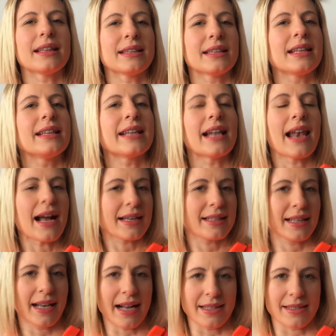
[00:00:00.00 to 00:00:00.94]
until the
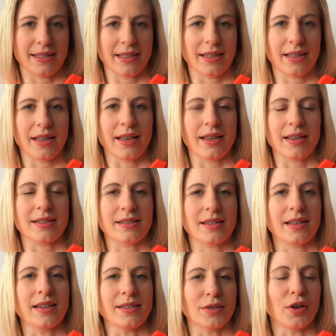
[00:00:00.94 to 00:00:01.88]
lactic acid
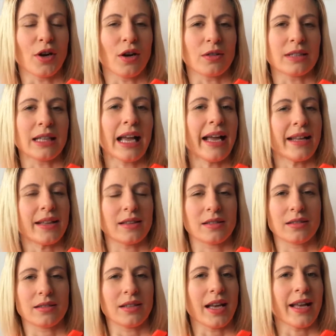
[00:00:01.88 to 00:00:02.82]
is gone
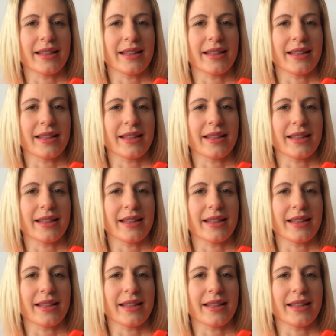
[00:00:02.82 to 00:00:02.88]
and